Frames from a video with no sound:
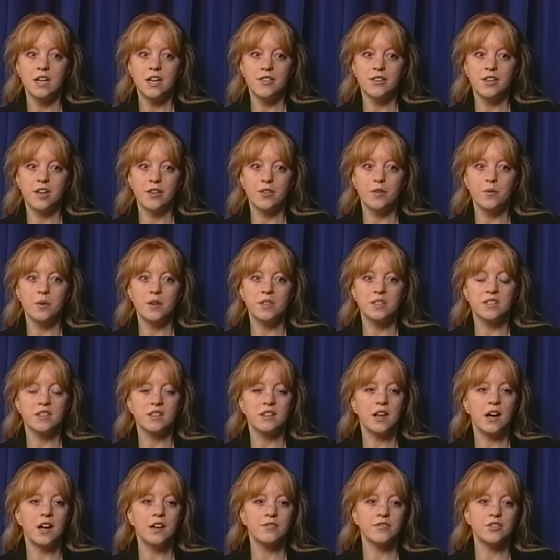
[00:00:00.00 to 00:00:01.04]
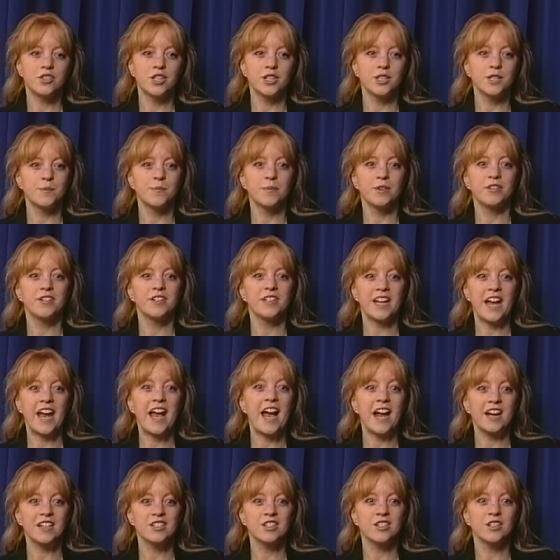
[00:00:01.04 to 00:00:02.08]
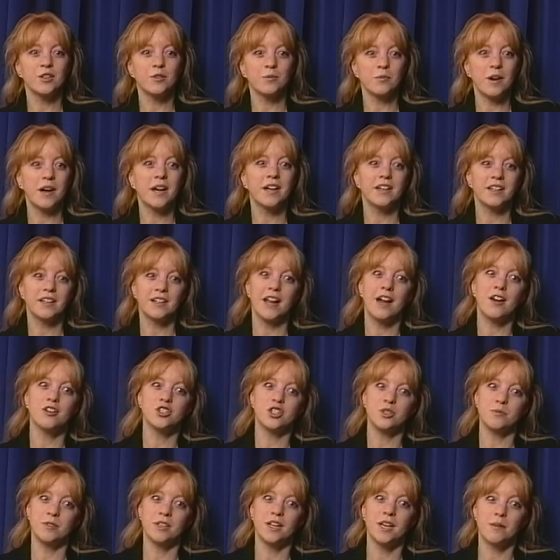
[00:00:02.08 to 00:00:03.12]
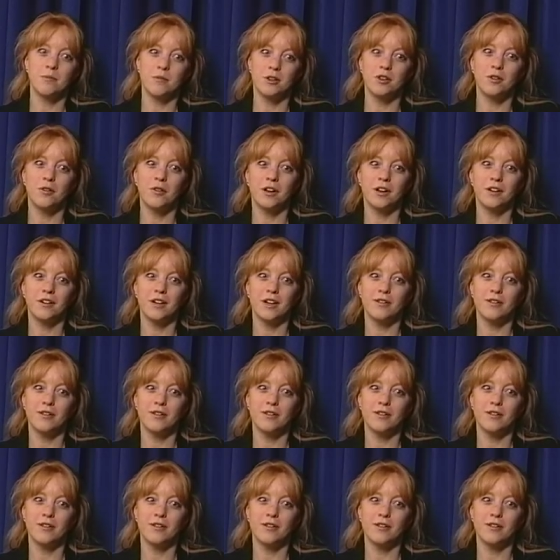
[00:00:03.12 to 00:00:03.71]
The other one did a lot of Shakespearean acting and writing. Now she became a lawyer.